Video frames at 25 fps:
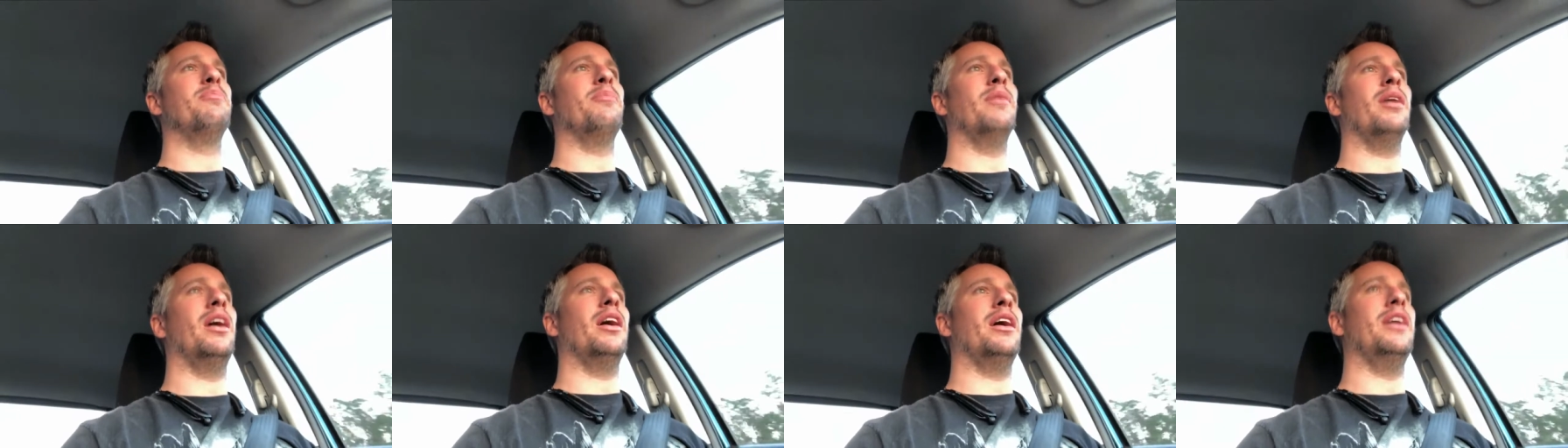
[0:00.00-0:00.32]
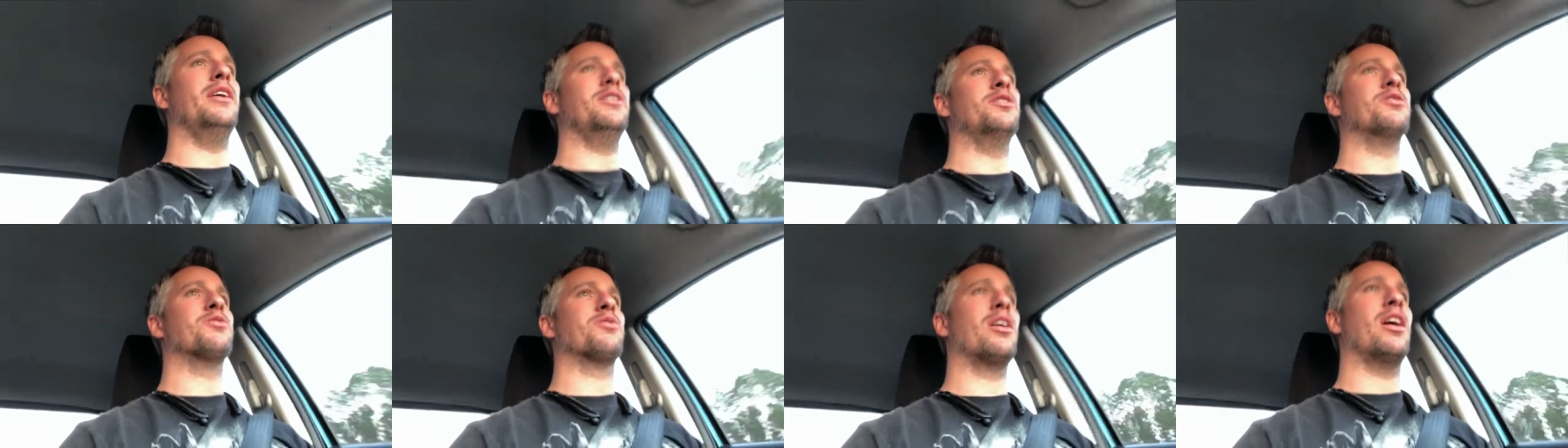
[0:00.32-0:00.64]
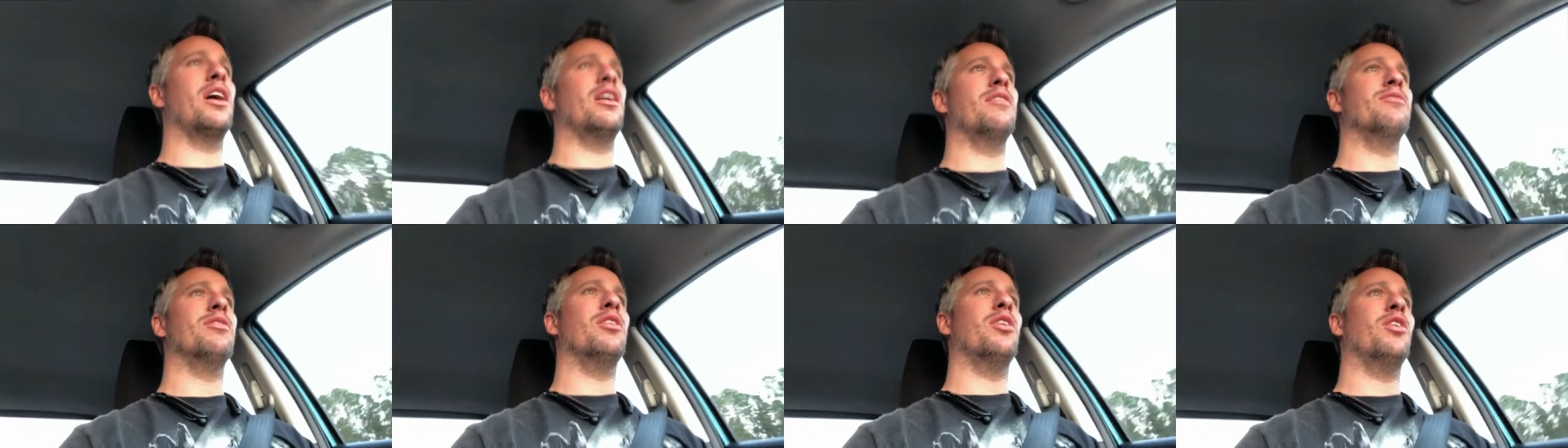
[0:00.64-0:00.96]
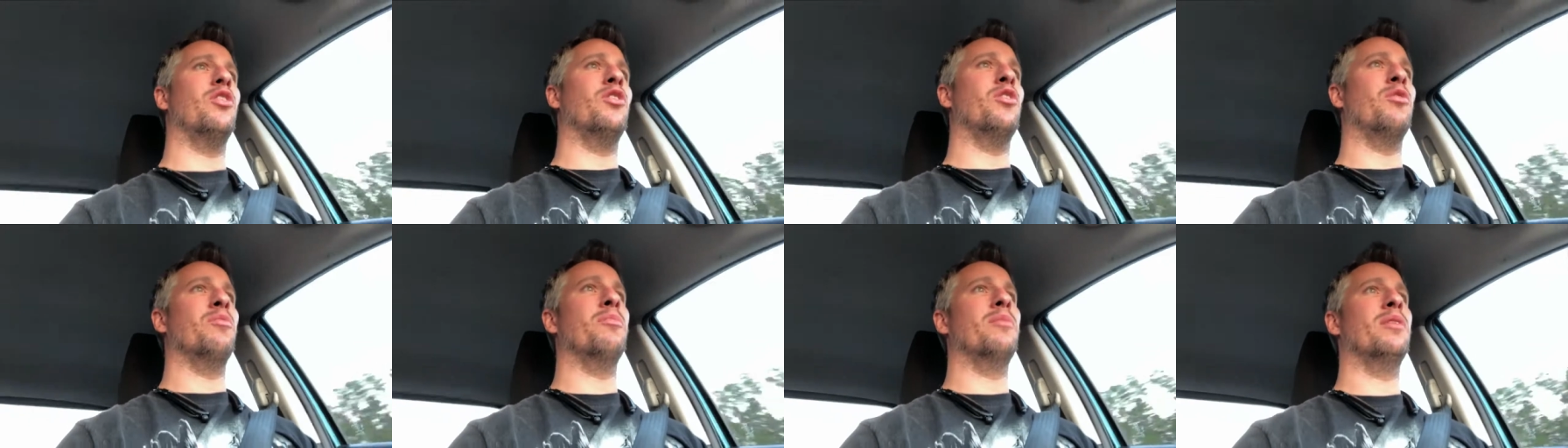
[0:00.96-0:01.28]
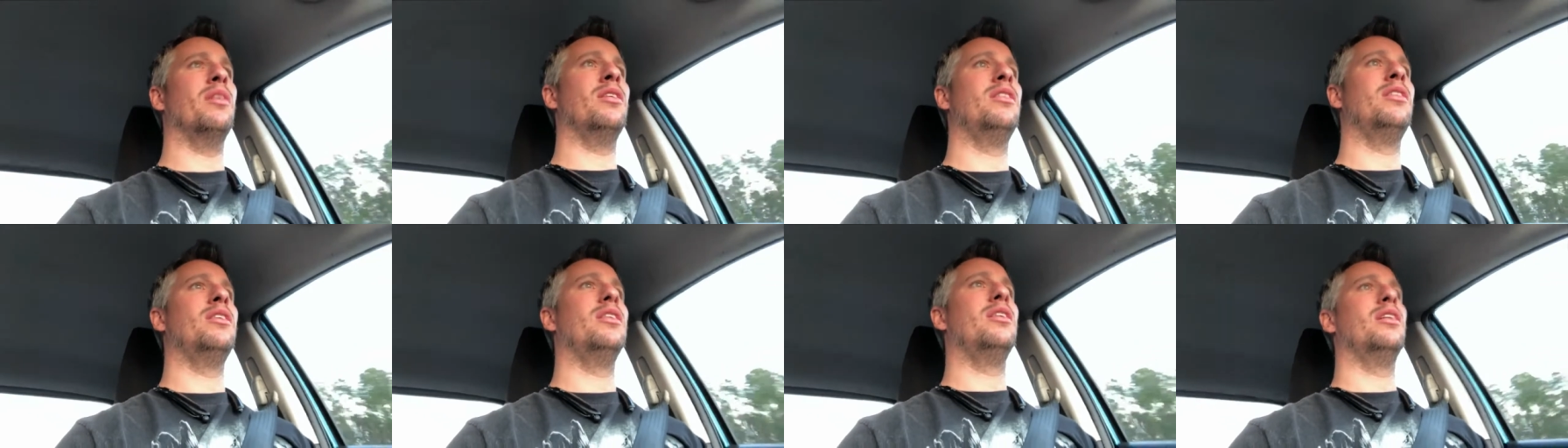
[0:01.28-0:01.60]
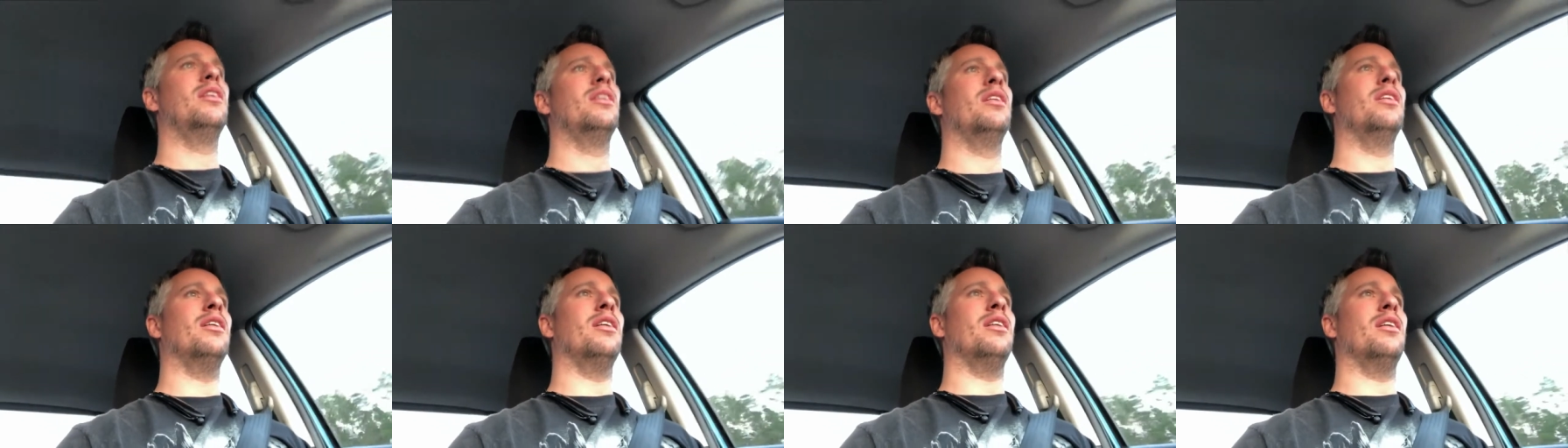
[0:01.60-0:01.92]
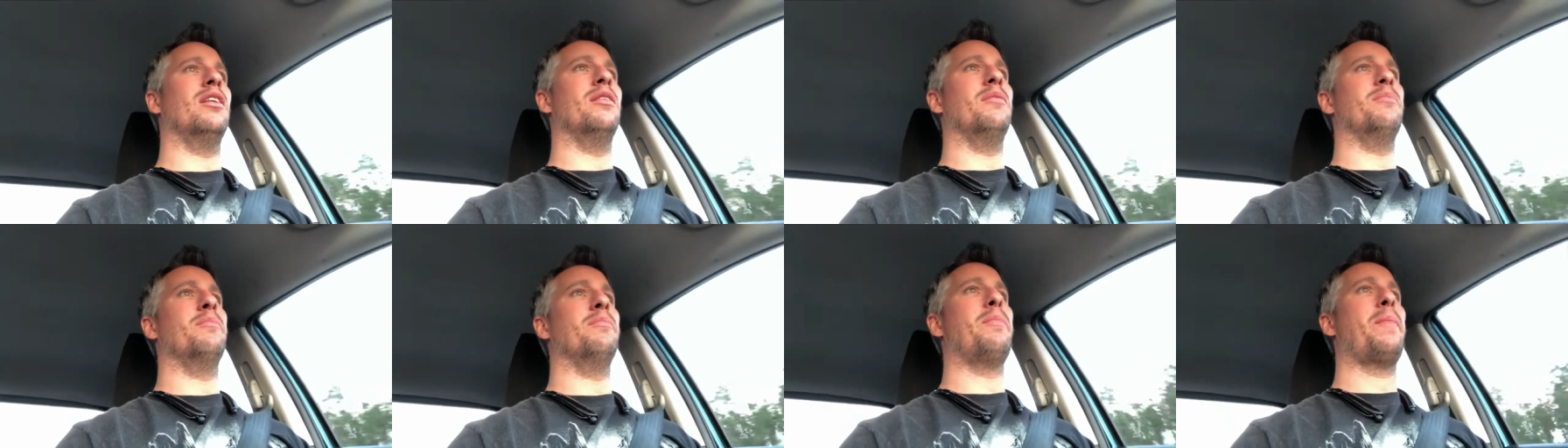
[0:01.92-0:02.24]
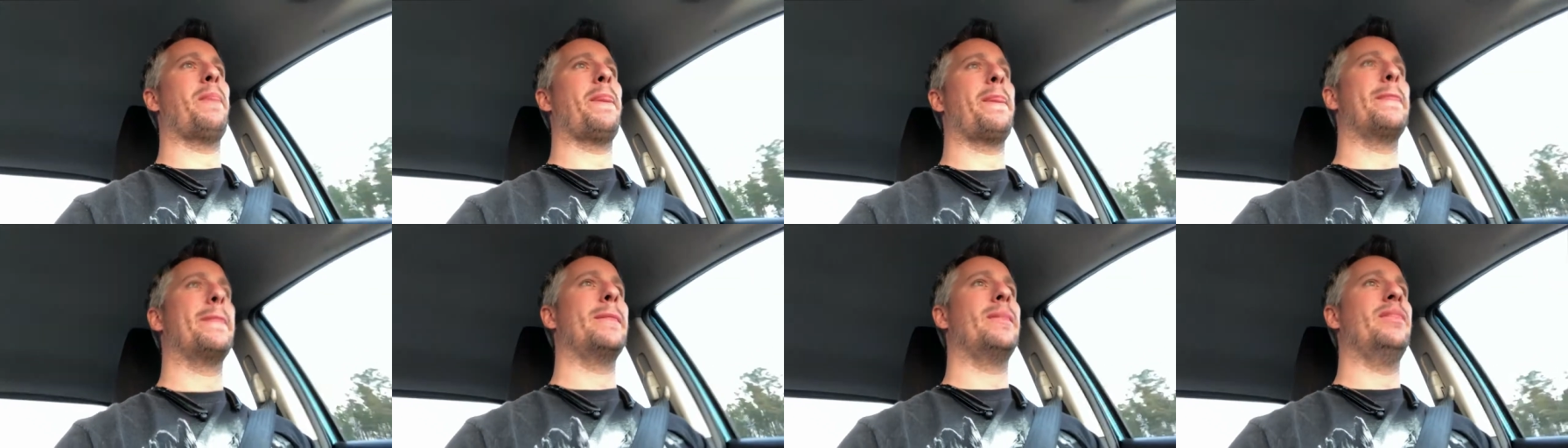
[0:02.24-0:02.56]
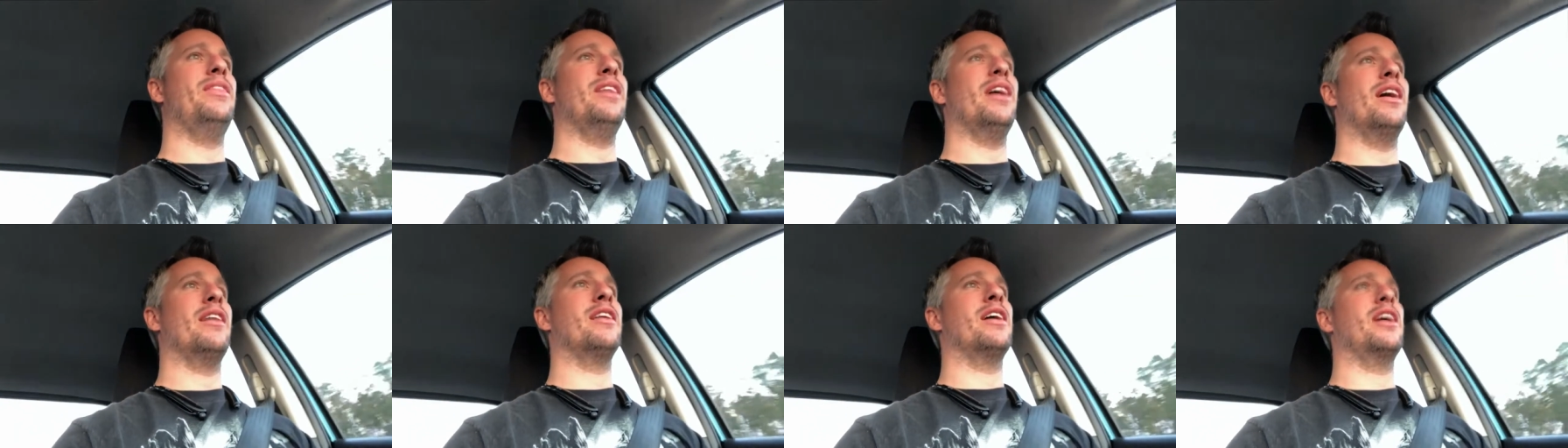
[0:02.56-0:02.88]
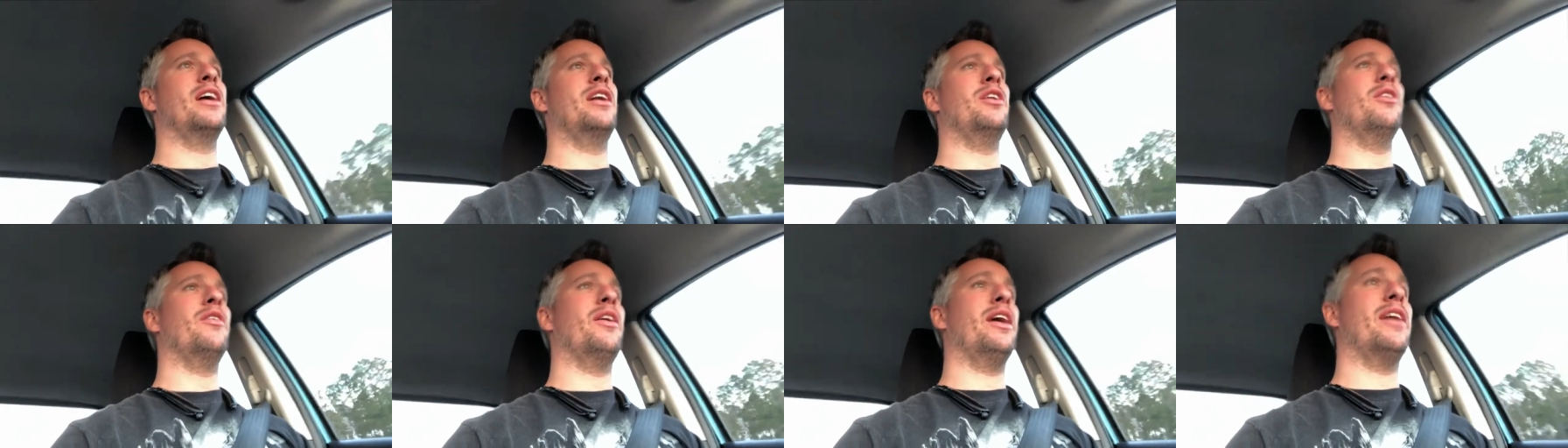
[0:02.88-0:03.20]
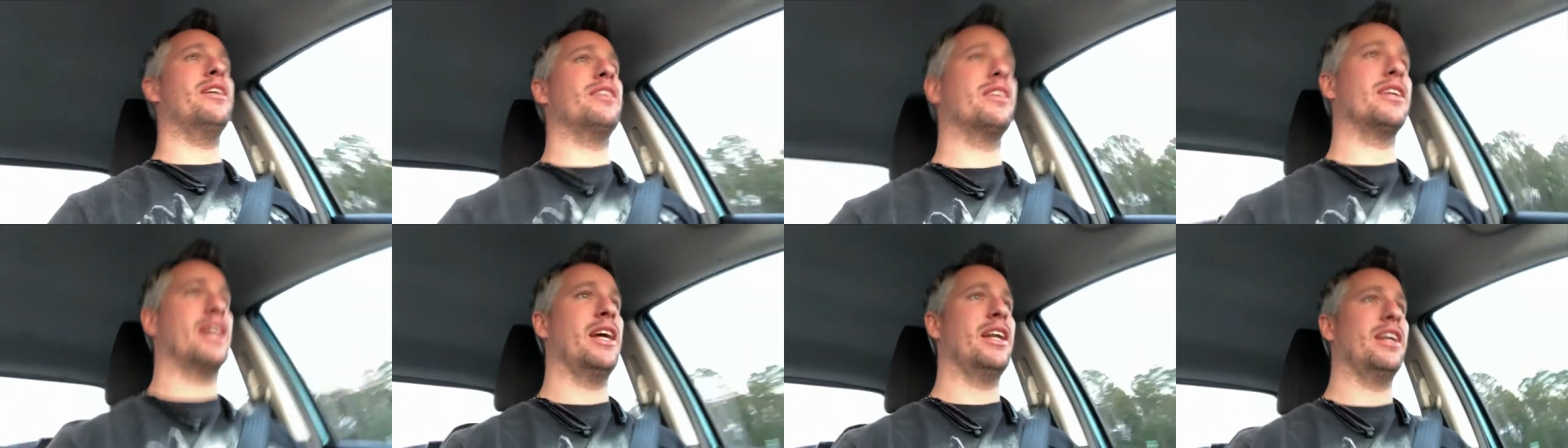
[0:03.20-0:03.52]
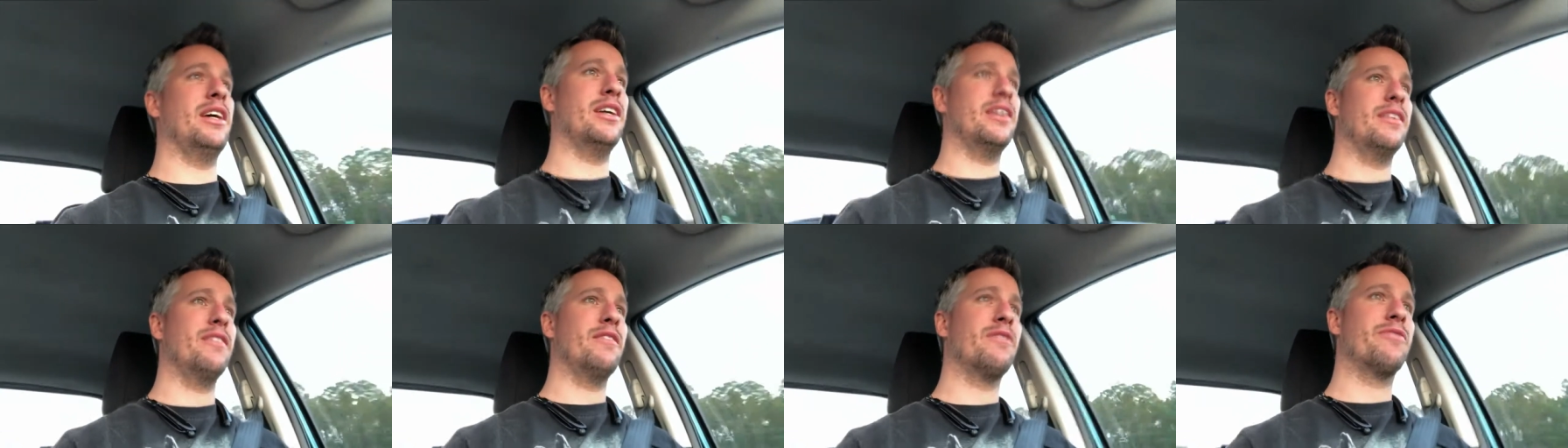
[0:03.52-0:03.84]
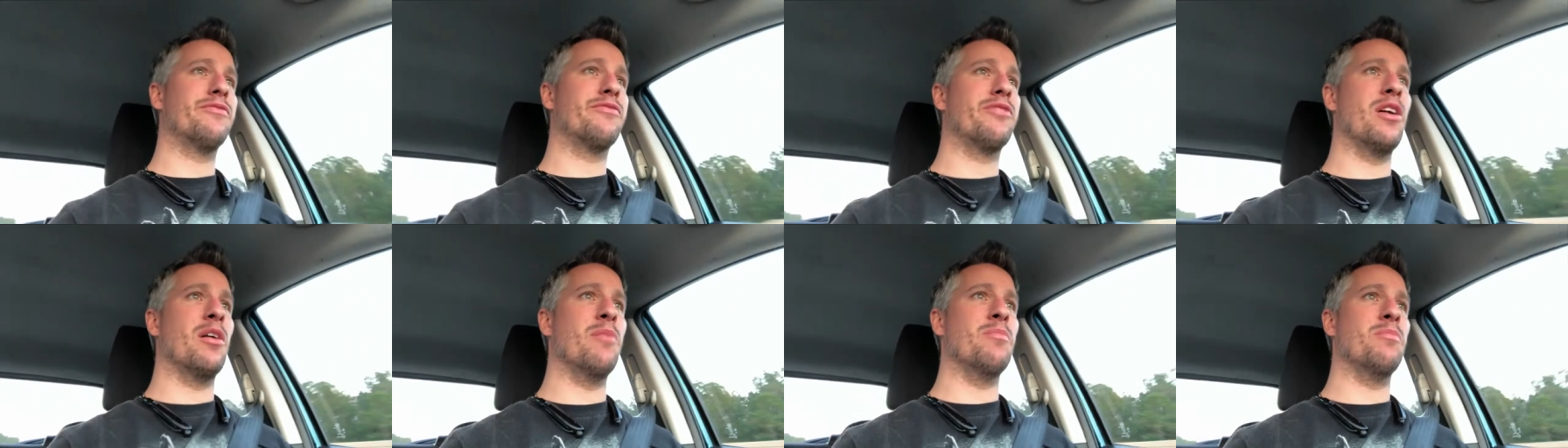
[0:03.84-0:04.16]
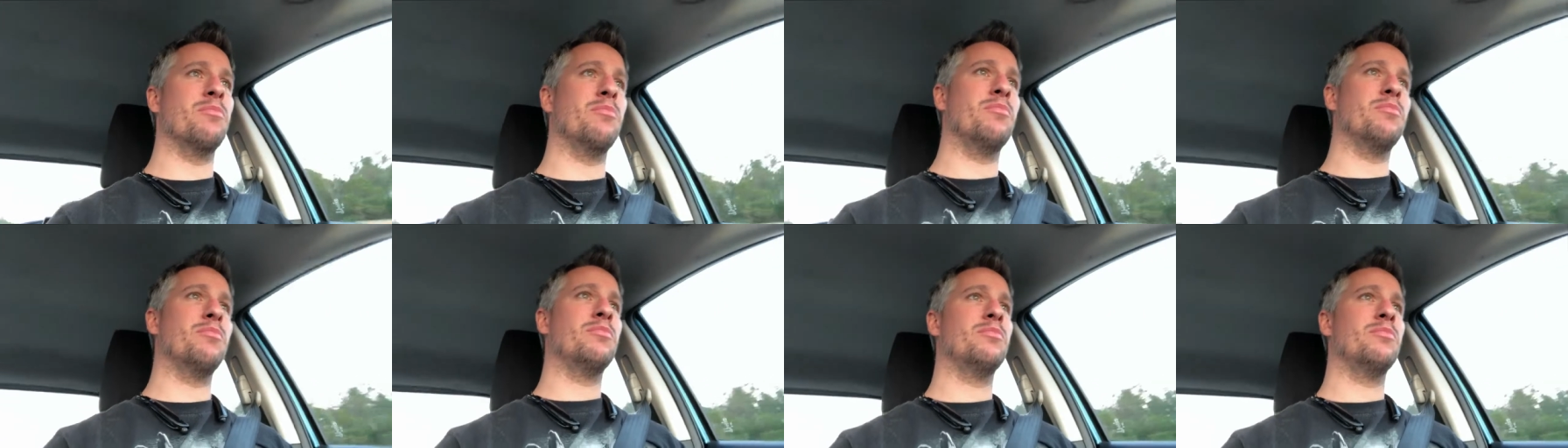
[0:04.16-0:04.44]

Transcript: my drive home. Uh, now that I know how to get it from